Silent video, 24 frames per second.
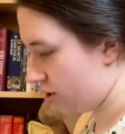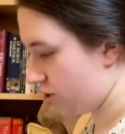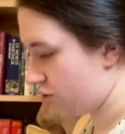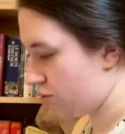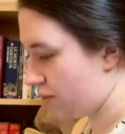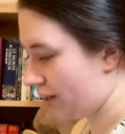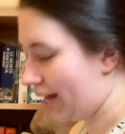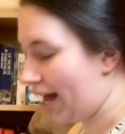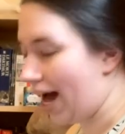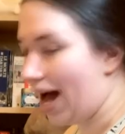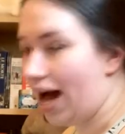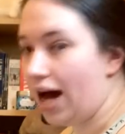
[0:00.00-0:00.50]
into
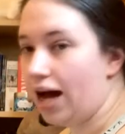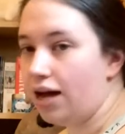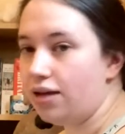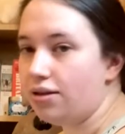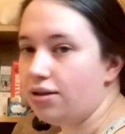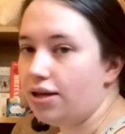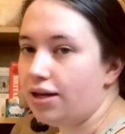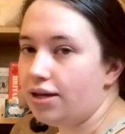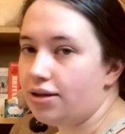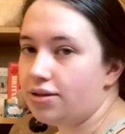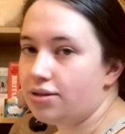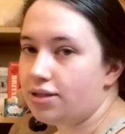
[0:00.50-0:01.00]
a cat,
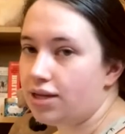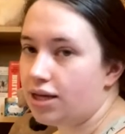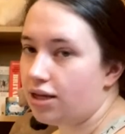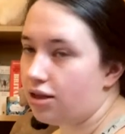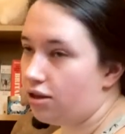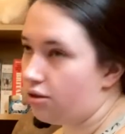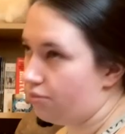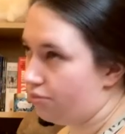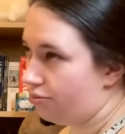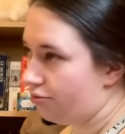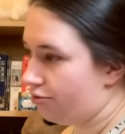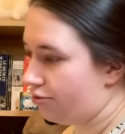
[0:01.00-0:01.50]
like
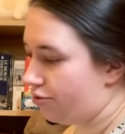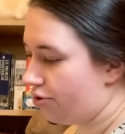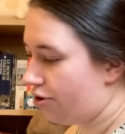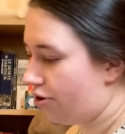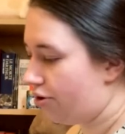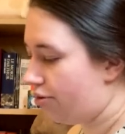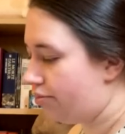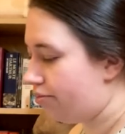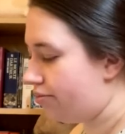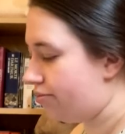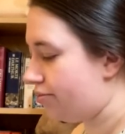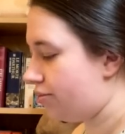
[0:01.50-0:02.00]
Salem
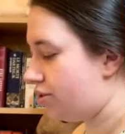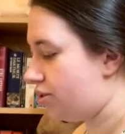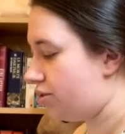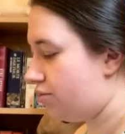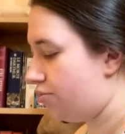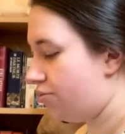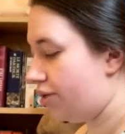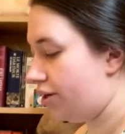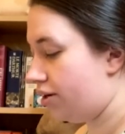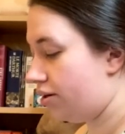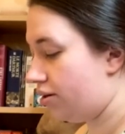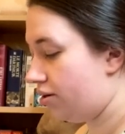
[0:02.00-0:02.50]
from
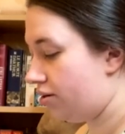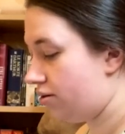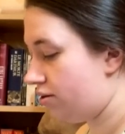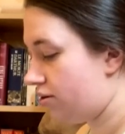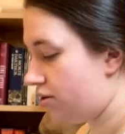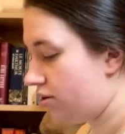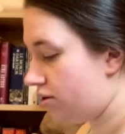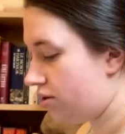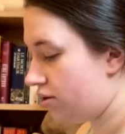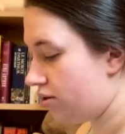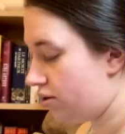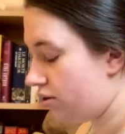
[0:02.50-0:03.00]
Sabrina.
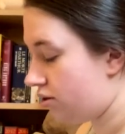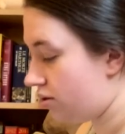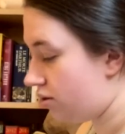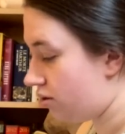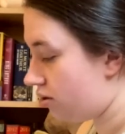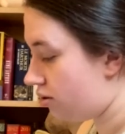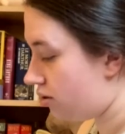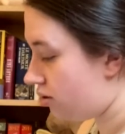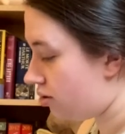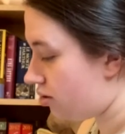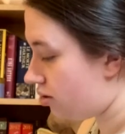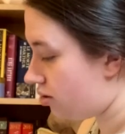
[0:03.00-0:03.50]

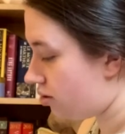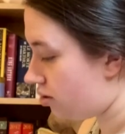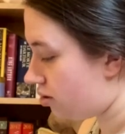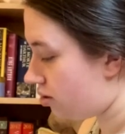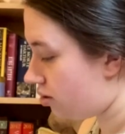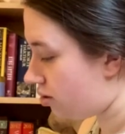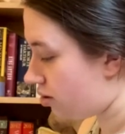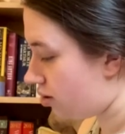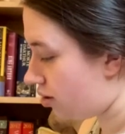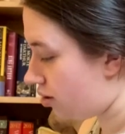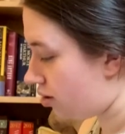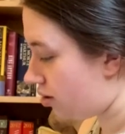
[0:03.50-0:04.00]

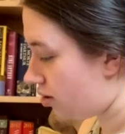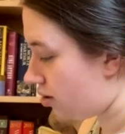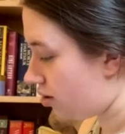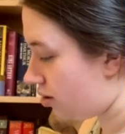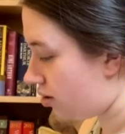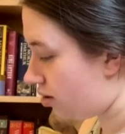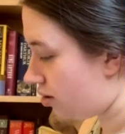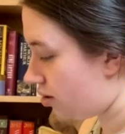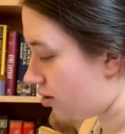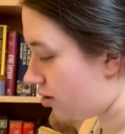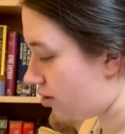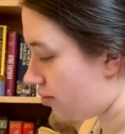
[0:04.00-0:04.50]

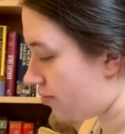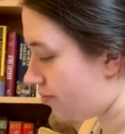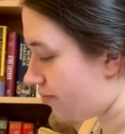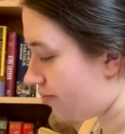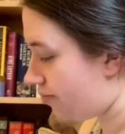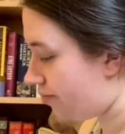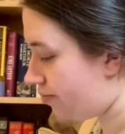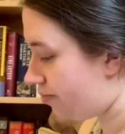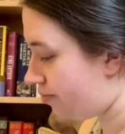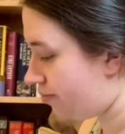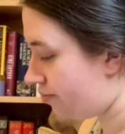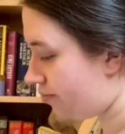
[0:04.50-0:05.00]
A
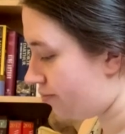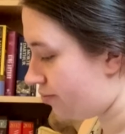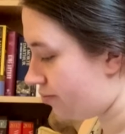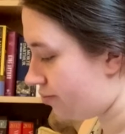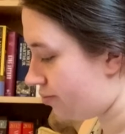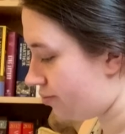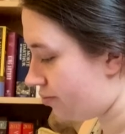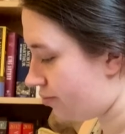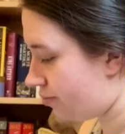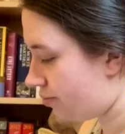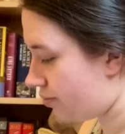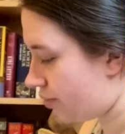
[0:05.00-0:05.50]

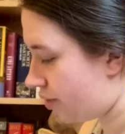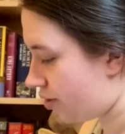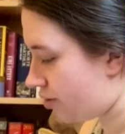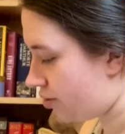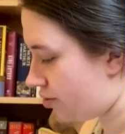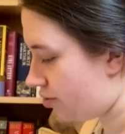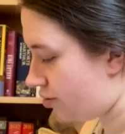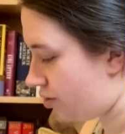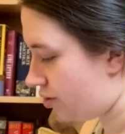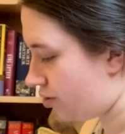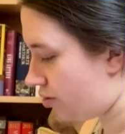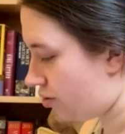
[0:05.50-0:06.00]

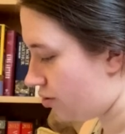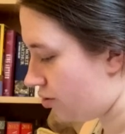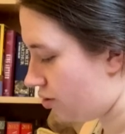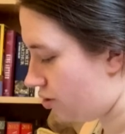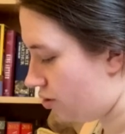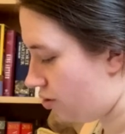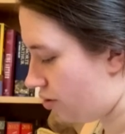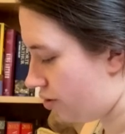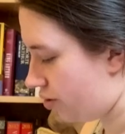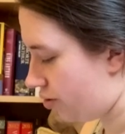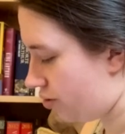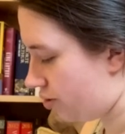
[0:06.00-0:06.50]
story called
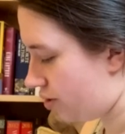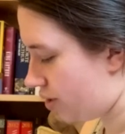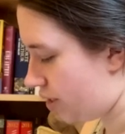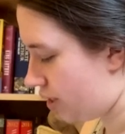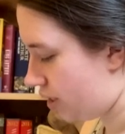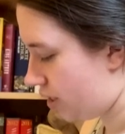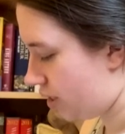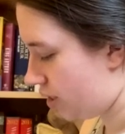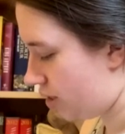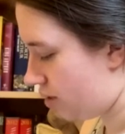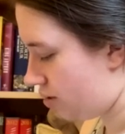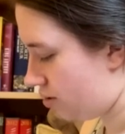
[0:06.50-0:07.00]

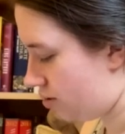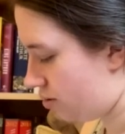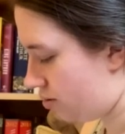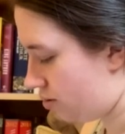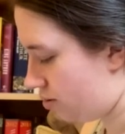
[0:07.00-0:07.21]
Loyalty.